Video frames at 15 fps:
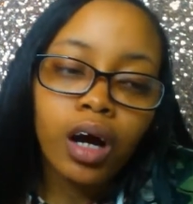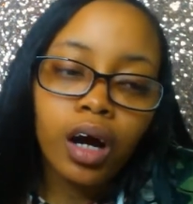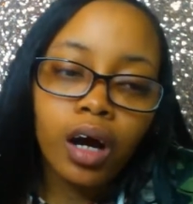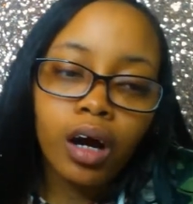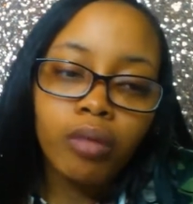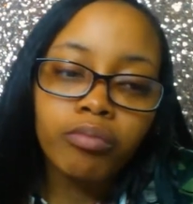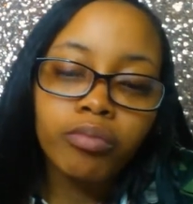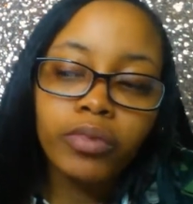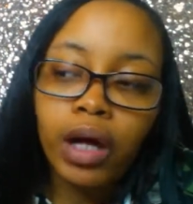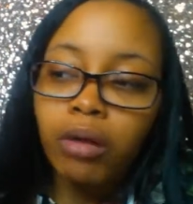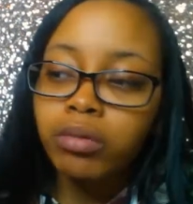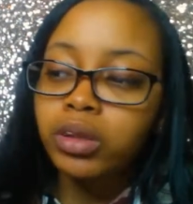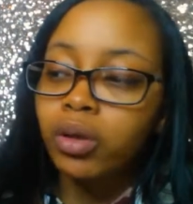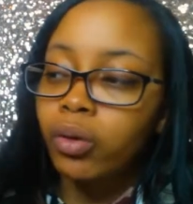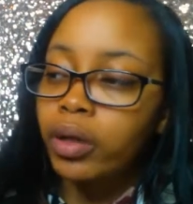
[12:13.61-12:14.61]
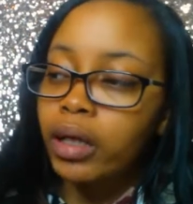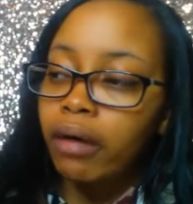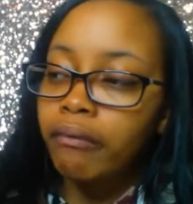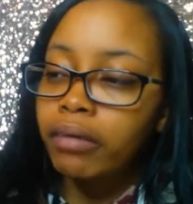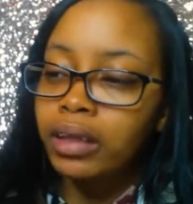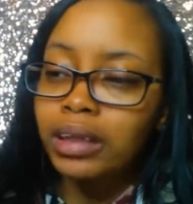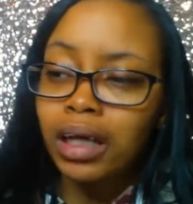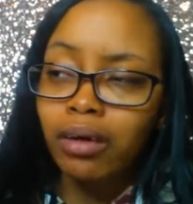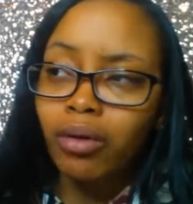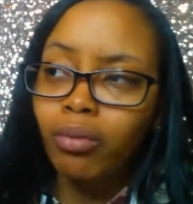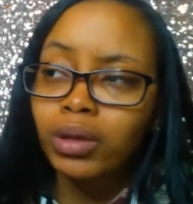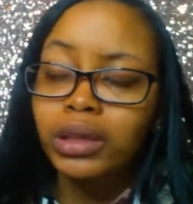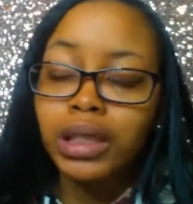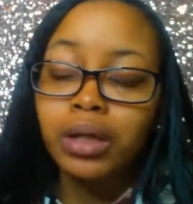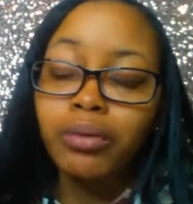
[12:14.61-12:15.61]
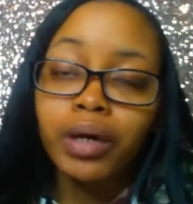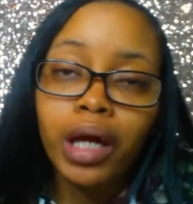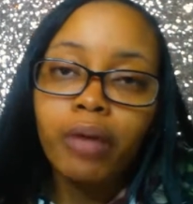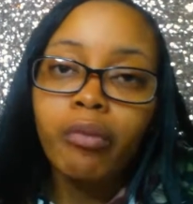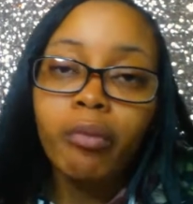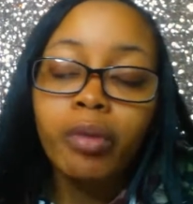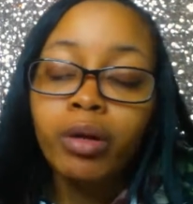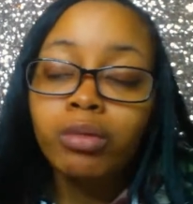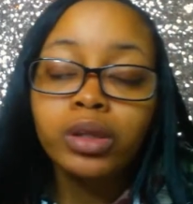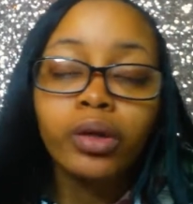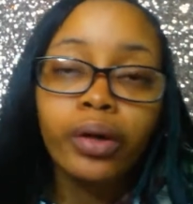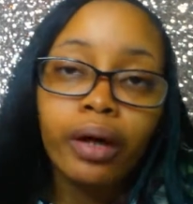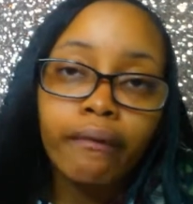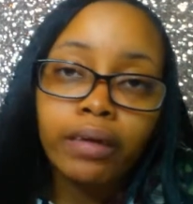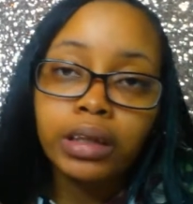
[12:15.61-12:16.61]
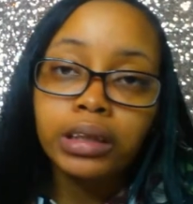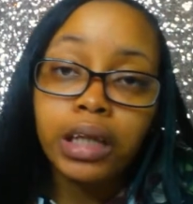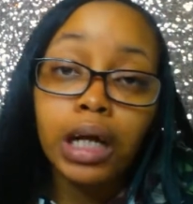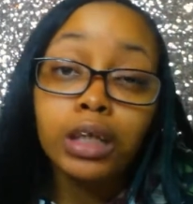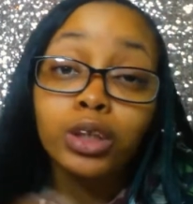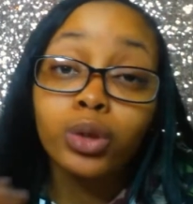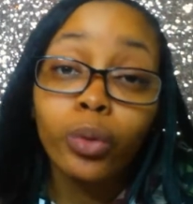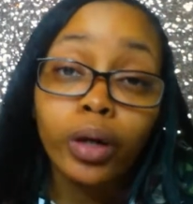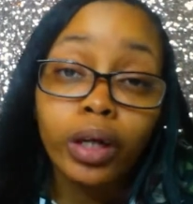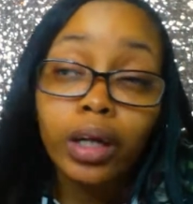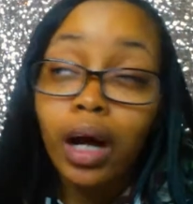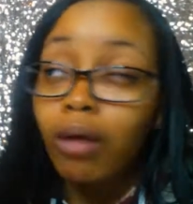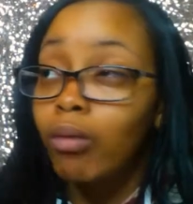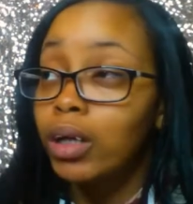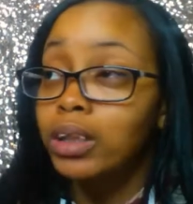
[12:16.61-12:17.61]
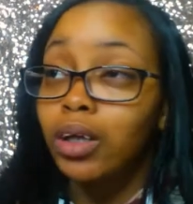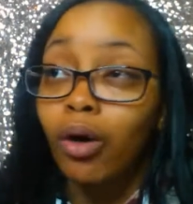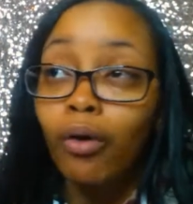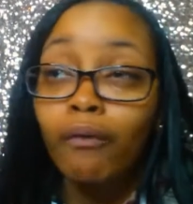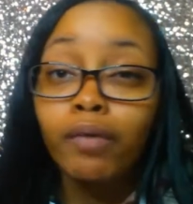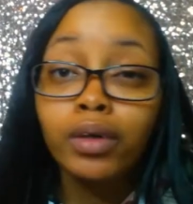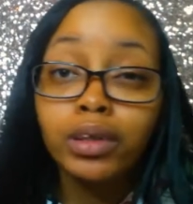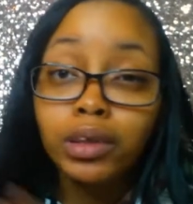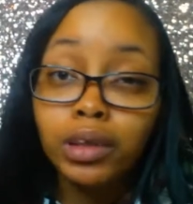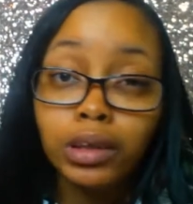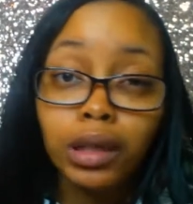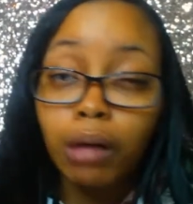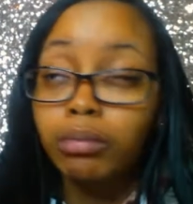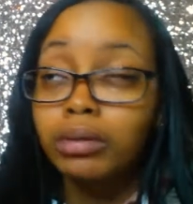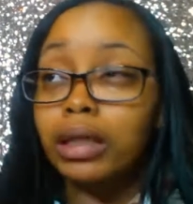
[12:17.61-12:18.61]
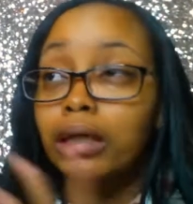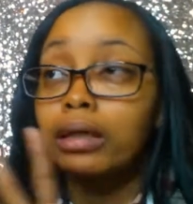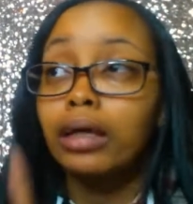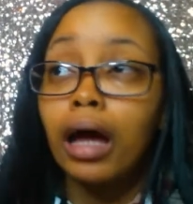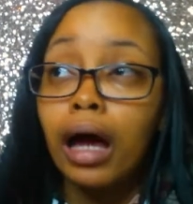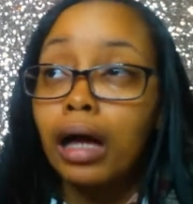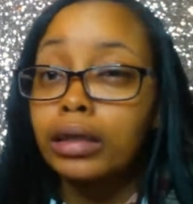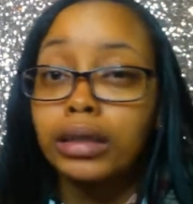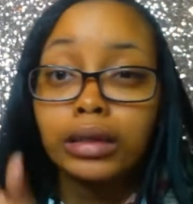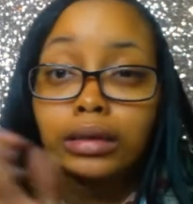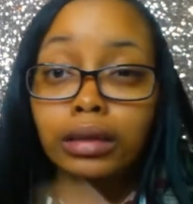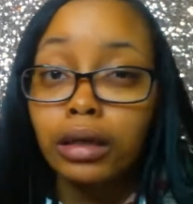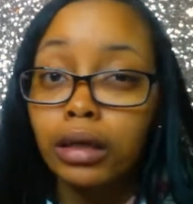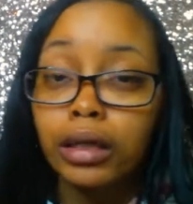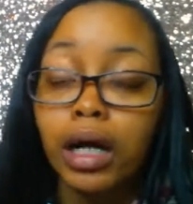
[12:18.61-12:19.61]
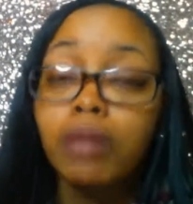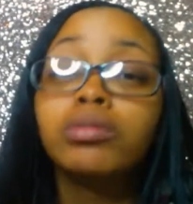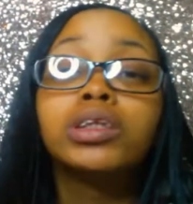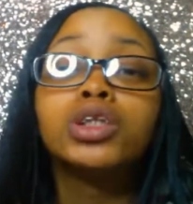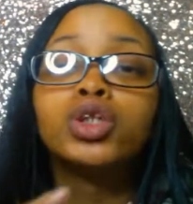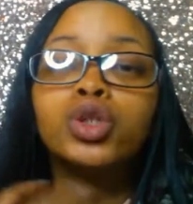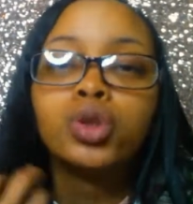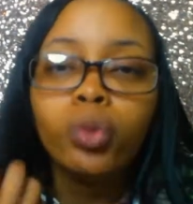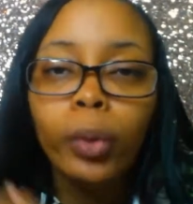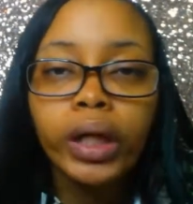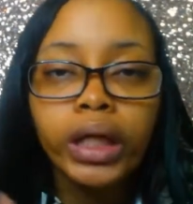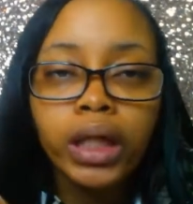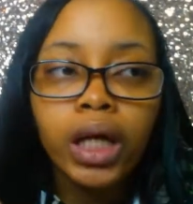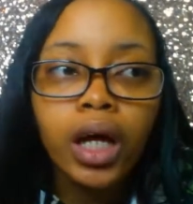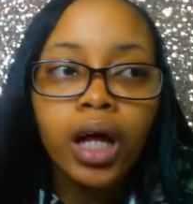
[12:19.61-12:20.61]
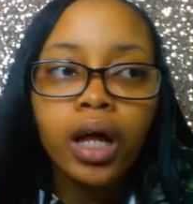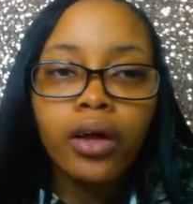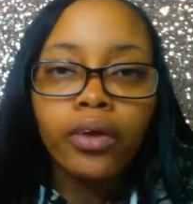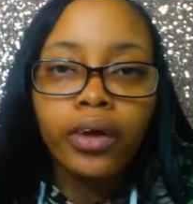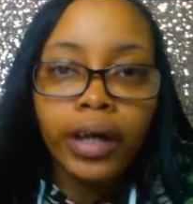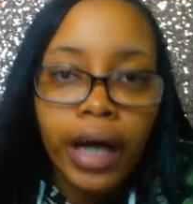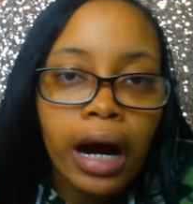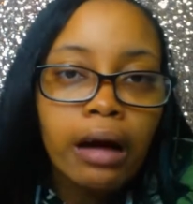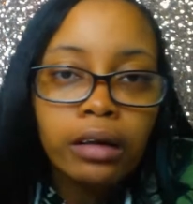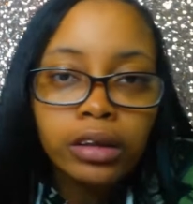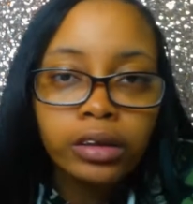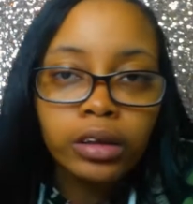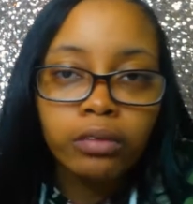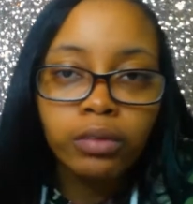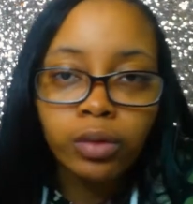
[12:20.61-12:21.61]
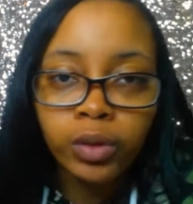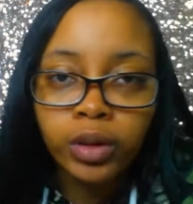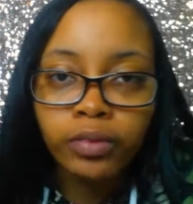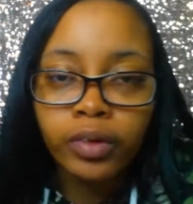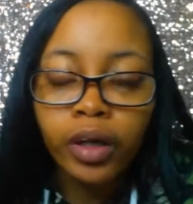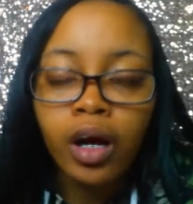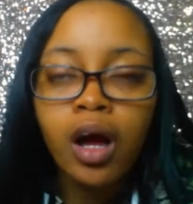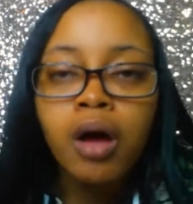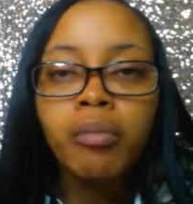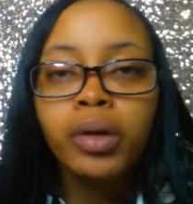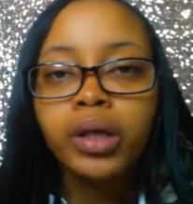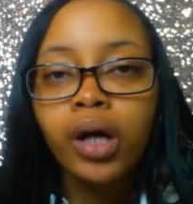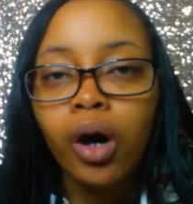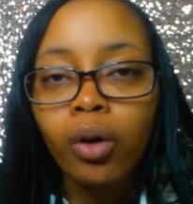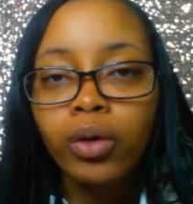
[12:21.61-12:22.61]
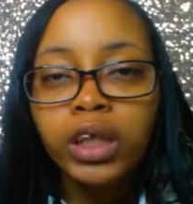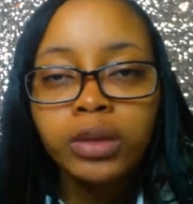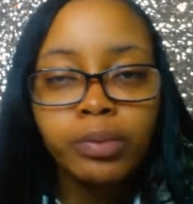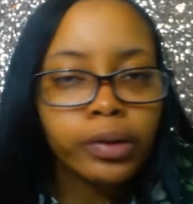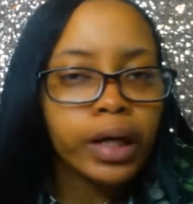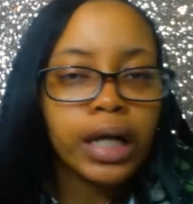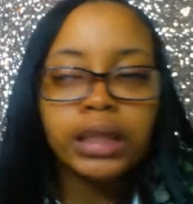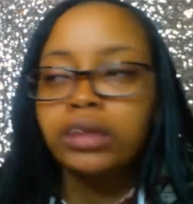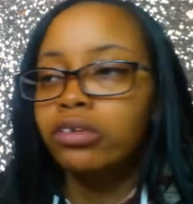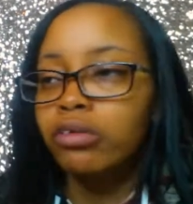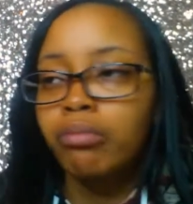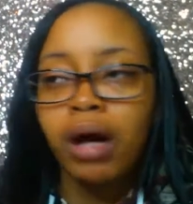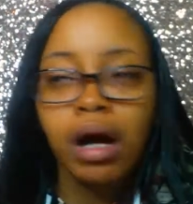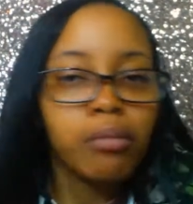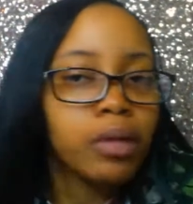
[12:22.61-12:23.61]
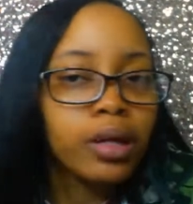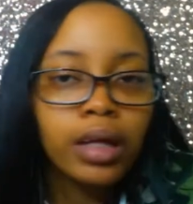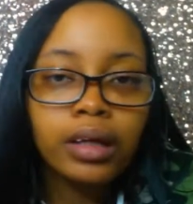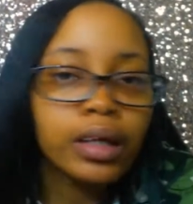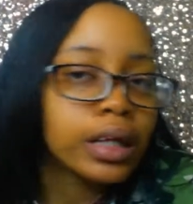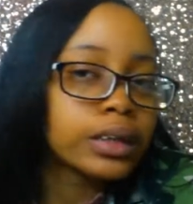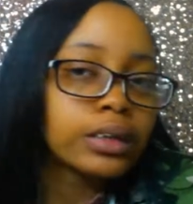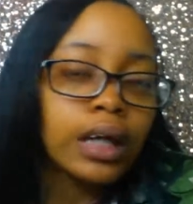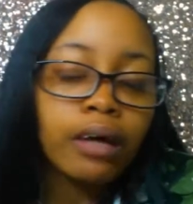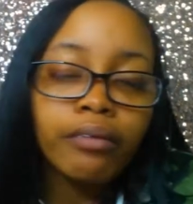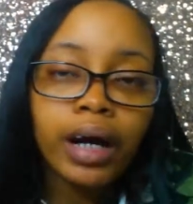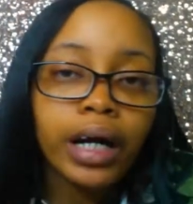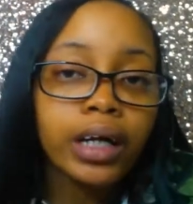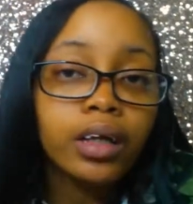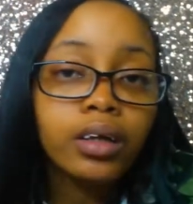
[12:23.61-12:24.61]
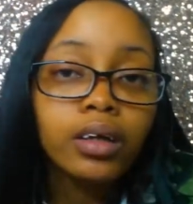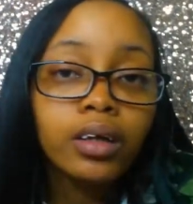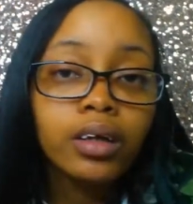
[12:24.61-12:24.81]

Um, that was on Netflix. I don't know what channel it came on, but it was on Netflix, and I enjoyed it. I watched the whole first season. I was like, yeah, this is good. I was enjoying the character of Lucifer, but the Holy Spirit had to remind me that that's not right.